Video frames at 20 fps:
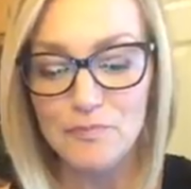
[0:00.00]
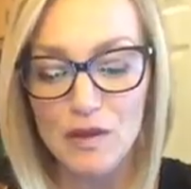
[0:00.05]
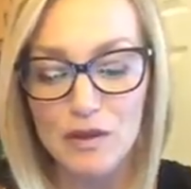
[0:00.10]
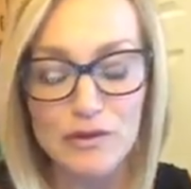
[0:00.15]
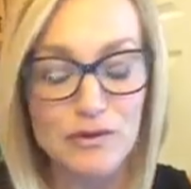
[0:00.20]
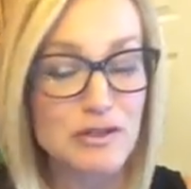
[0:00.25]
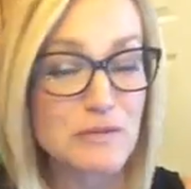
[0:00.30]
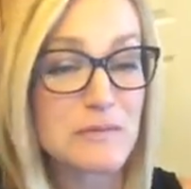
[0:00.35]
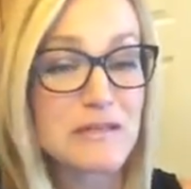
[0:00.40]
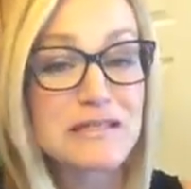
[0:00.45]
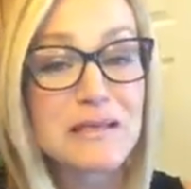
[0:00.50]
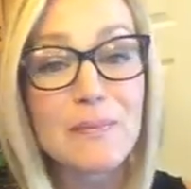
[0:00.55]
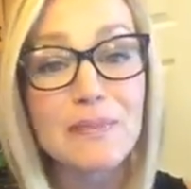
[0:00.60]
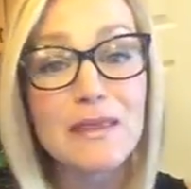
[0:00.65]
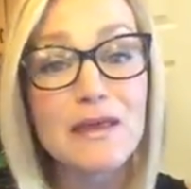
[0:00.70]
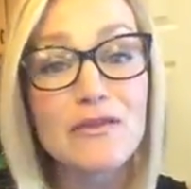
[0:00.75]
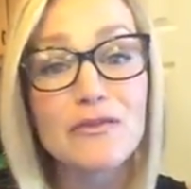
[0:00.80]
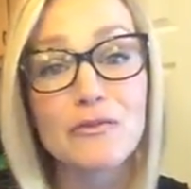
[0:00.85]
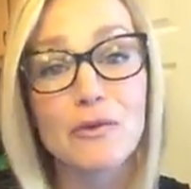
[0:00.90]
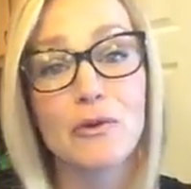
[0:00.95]
It used to be
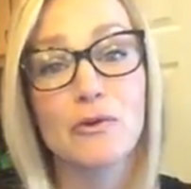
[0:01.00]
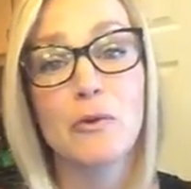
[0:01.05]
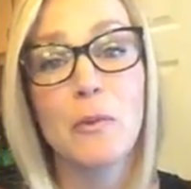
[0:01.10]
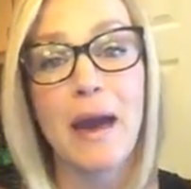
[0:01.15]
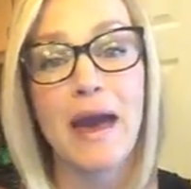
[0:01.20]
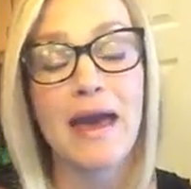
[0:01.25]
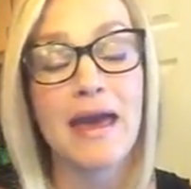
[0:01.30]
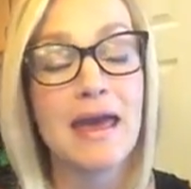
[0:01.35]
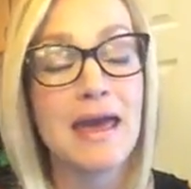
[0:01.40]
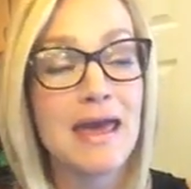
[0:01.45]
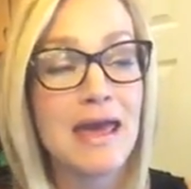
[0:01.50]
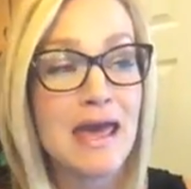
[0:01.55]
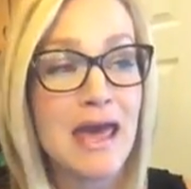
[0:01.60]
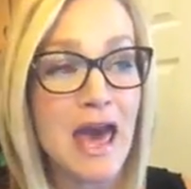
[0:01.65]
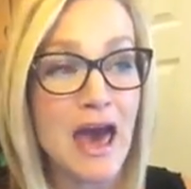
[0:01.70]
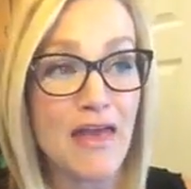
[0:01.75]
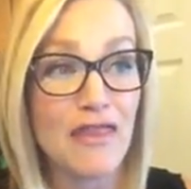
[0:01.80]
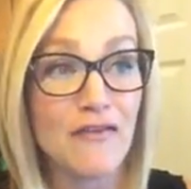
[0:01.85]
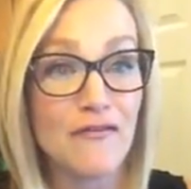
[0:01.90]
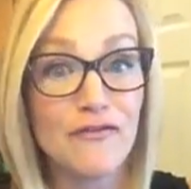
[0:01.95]
something thrown away,
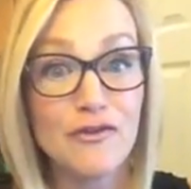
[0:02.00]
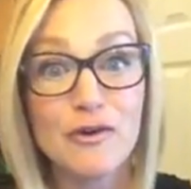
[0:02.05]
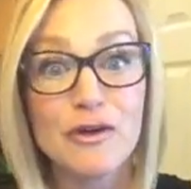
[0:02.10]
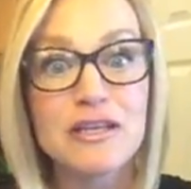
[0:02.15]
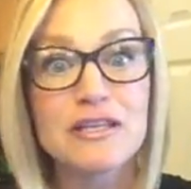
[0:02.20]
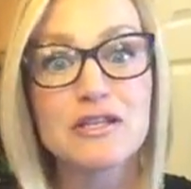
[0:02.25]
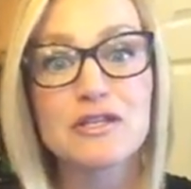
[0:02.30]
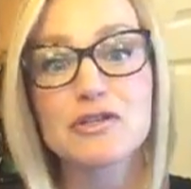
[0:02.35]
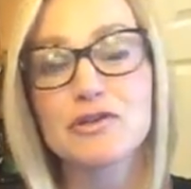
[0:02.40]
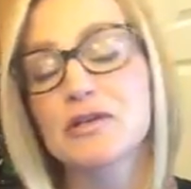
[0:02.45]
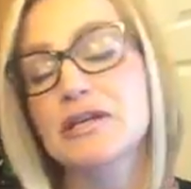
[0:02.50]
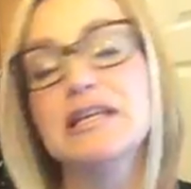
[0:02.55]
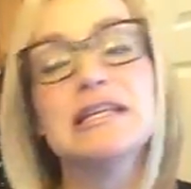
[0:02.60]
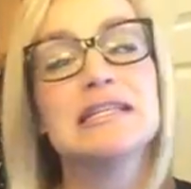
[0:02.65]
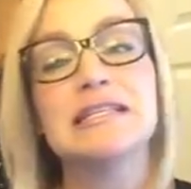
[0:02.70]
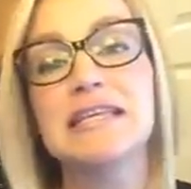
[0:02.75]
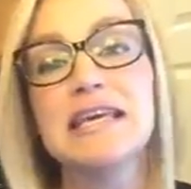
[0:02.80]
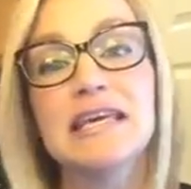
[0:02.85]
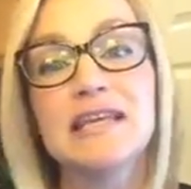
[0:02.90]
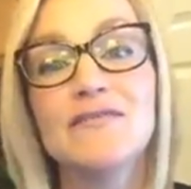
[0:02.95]
and the food industry in
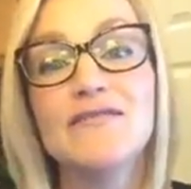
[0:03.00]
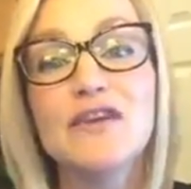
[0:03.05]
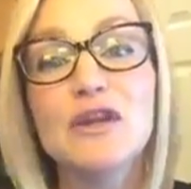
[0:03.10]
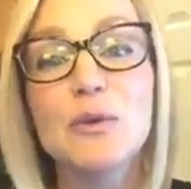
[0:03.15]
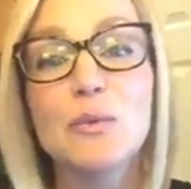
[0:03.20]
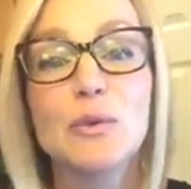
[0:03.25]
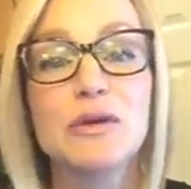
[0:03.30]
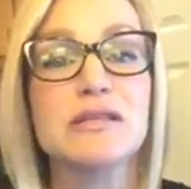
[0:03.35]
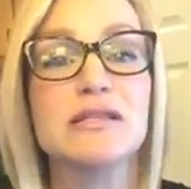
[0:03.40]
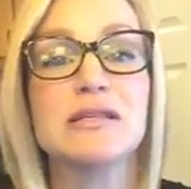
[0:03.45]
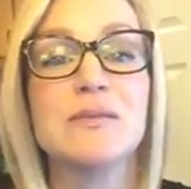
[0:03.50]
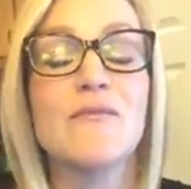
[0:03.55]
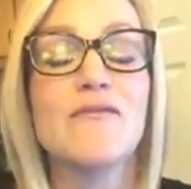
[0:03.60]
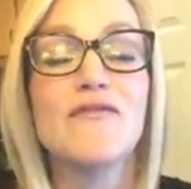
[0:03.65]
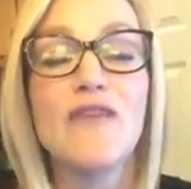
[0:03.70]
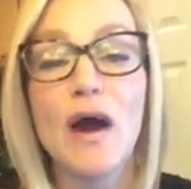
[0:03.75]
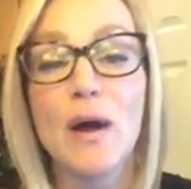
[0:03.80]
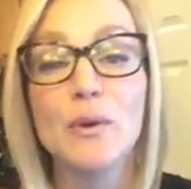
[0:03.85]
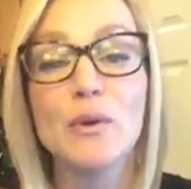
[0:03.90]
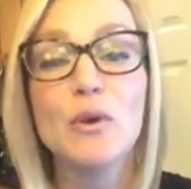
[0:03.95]
its infinite wisdom
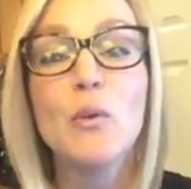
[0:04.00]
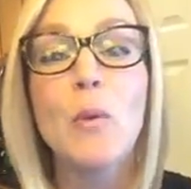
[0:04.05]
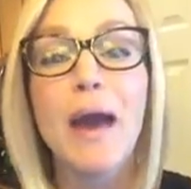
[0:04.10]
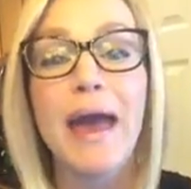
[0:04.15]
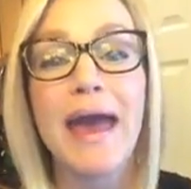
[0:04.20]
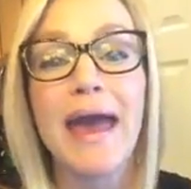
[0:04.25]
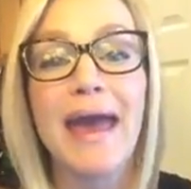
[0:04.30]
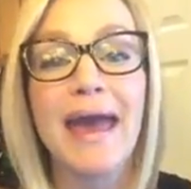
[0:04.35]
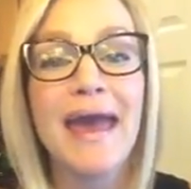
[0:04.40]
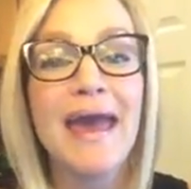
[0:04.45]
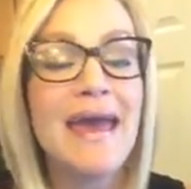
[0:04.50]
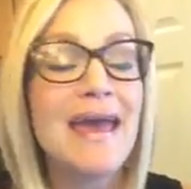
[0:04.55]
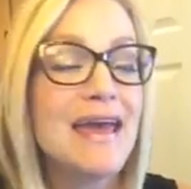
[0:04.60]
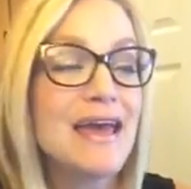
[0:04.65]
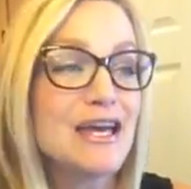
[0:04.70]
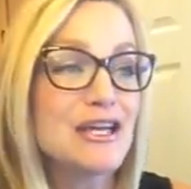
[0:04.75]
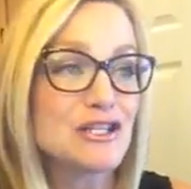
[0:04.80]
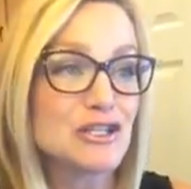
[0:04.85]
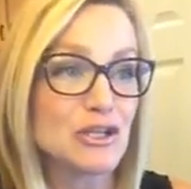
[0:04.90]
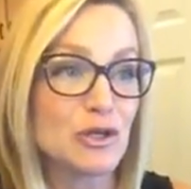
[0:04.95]
found a way
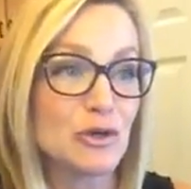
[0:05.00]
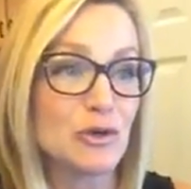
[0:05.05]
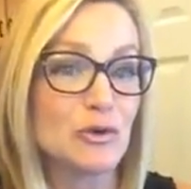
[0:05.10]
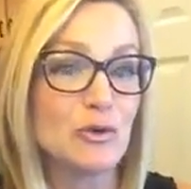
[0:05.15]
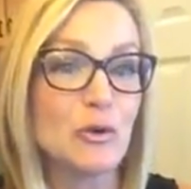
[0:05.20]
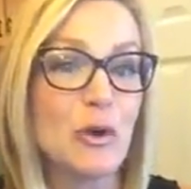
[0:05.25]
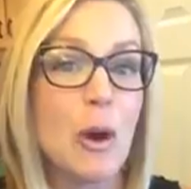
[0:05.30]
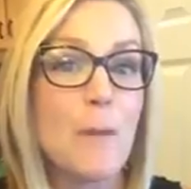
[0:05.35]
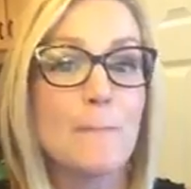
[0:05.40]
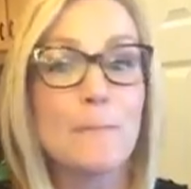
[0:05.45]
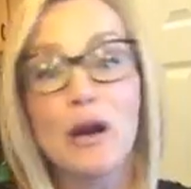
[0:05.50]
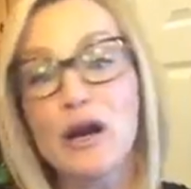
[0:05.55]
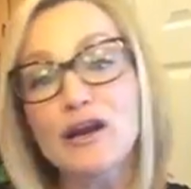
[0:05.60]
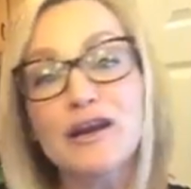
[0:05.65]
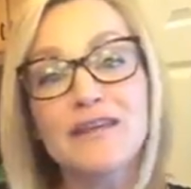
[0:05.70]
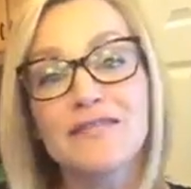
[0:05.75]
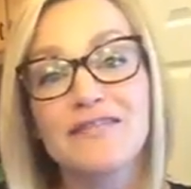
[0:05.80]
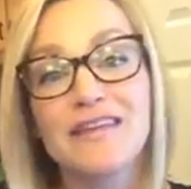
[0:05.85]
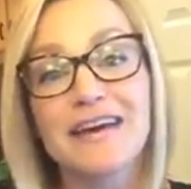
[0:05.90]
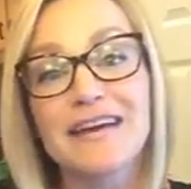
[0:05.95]
to
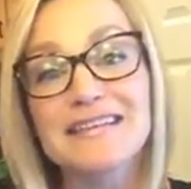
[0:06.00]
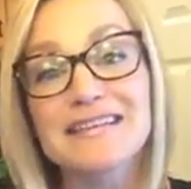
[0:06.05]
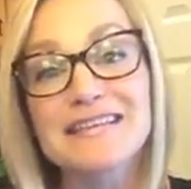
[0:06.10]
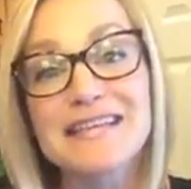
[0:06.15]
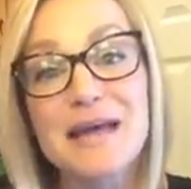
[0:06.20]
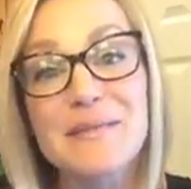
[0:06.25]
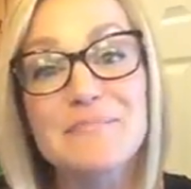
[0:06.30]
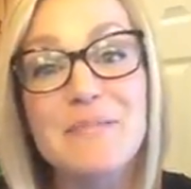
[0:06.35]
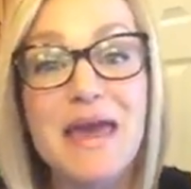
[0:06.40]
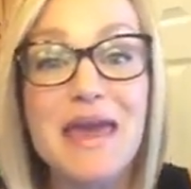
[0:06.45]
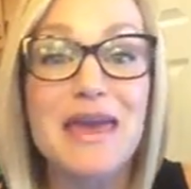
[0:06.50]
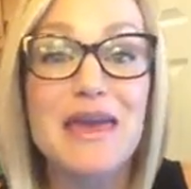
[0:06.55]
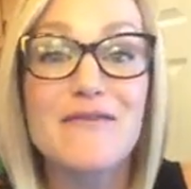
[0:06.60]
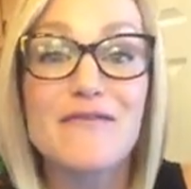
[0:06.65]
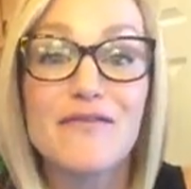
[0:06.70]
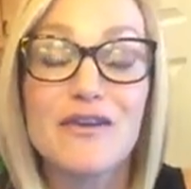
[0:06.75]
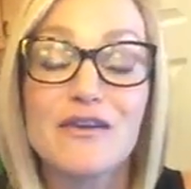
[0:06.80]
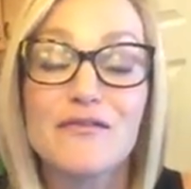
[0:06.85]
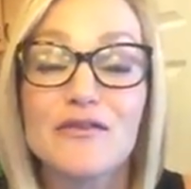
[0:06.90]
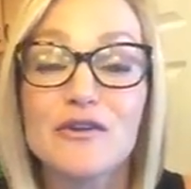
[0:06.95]
market this and make it
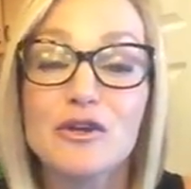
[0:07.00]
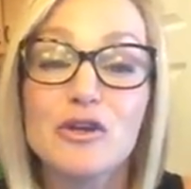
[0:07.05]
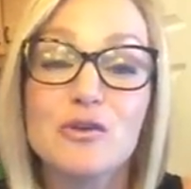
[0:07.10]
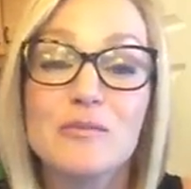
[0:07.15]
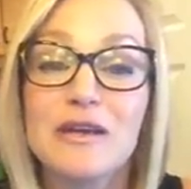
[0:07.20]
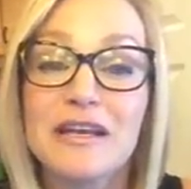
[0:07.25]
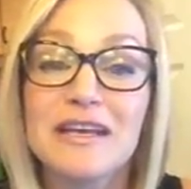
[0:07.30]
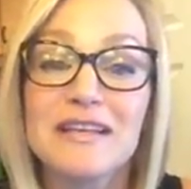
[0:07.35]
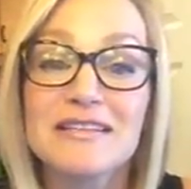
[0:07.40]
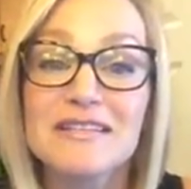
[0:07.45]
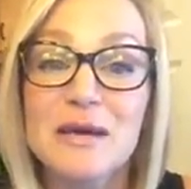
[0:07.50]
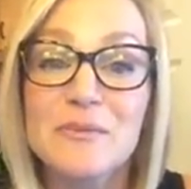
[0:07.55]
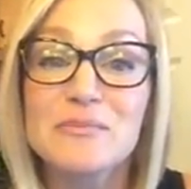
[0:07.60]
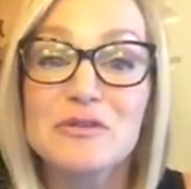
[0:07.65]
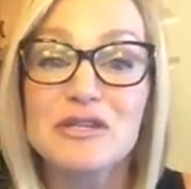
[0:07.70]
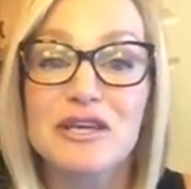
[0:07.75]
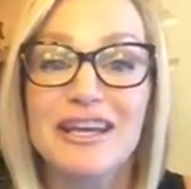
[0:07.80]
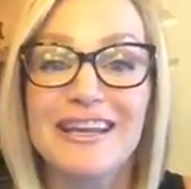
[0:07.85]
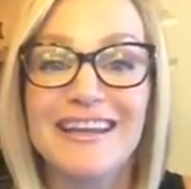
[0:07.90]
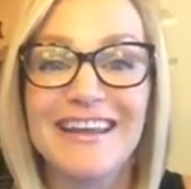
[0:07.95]
fit for human
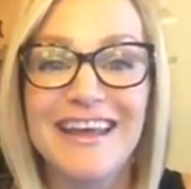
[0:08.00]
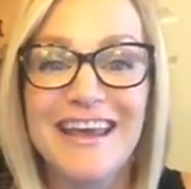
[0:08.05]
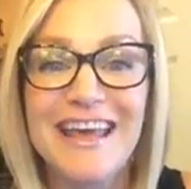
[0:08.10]
consumption.